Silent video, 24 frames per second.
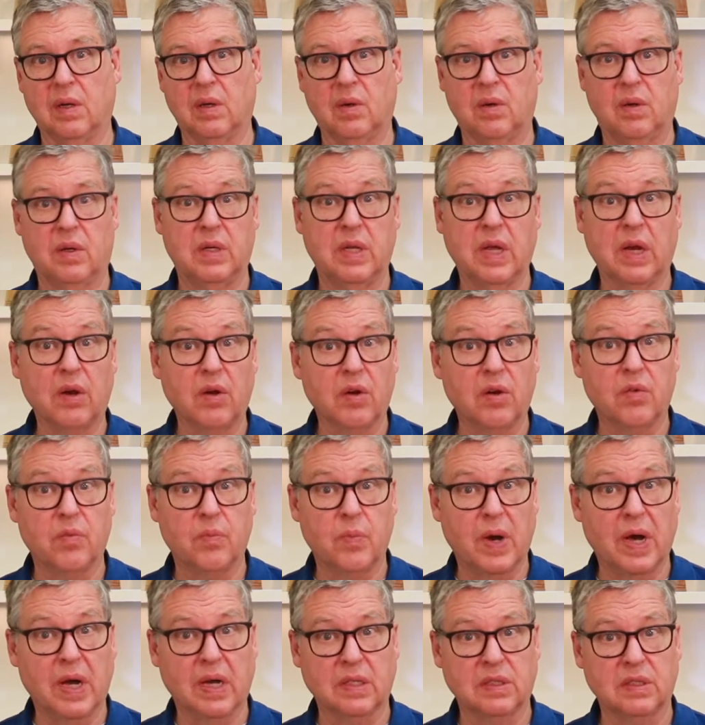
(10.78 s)
decorative
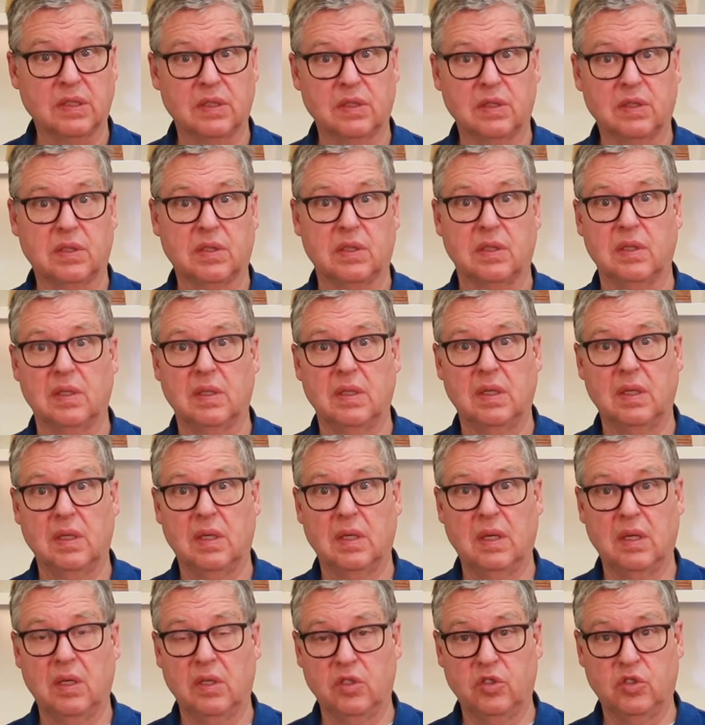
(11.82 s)
boxes,
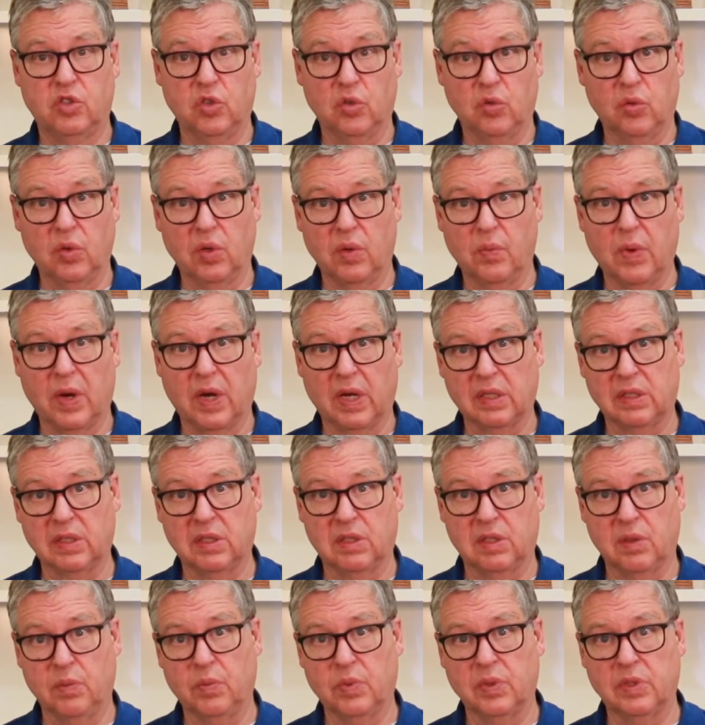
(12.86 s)
jewelry
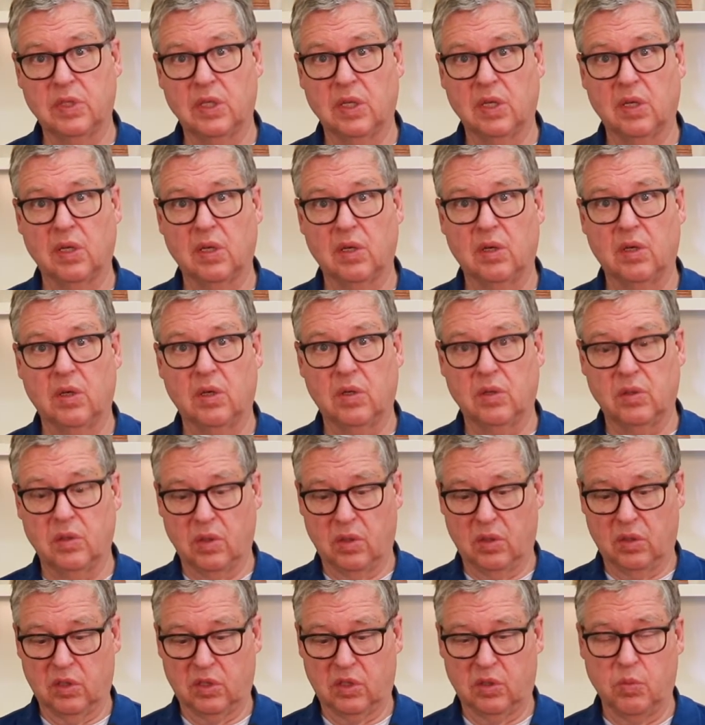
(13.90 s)
boxes in particular,
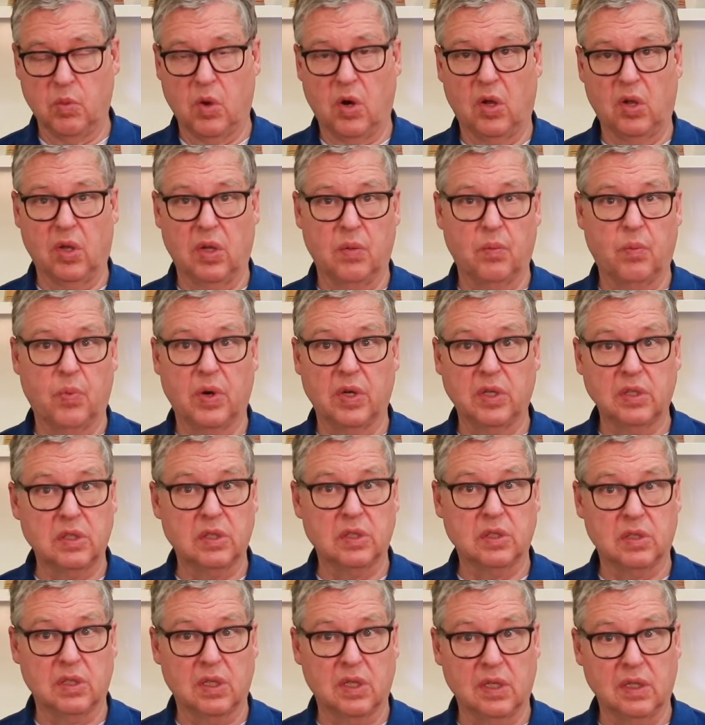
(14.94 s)
or small and
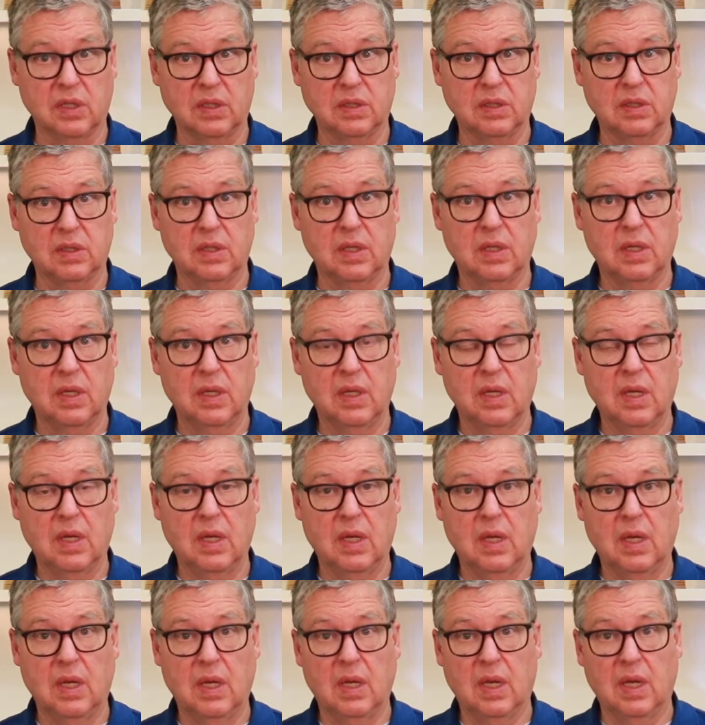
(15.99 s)
precious things.
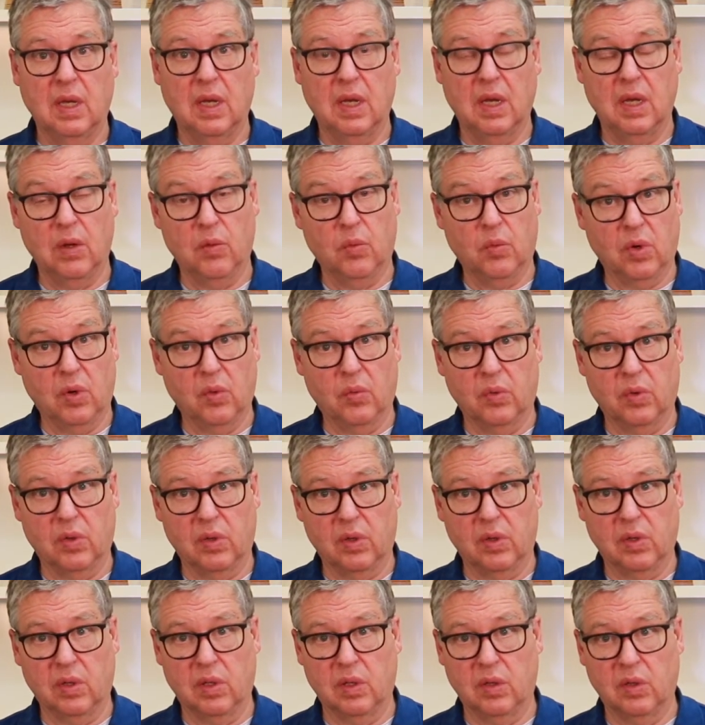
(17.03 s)
And what
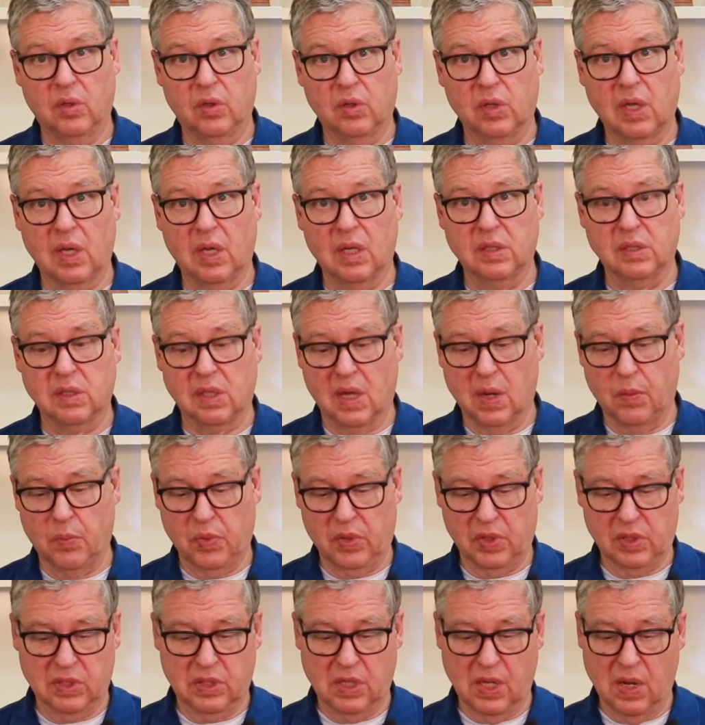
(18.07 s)
we'll look at is a
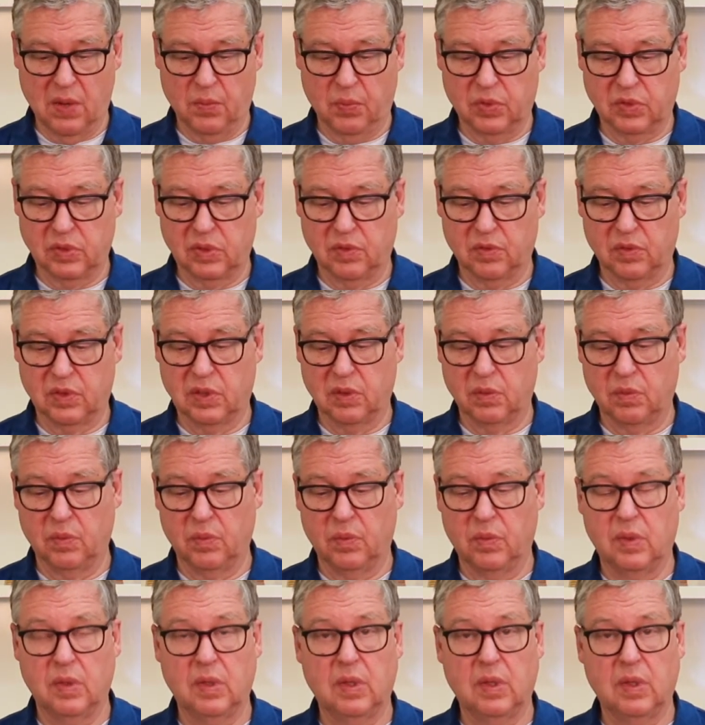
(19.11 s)
couple examples of some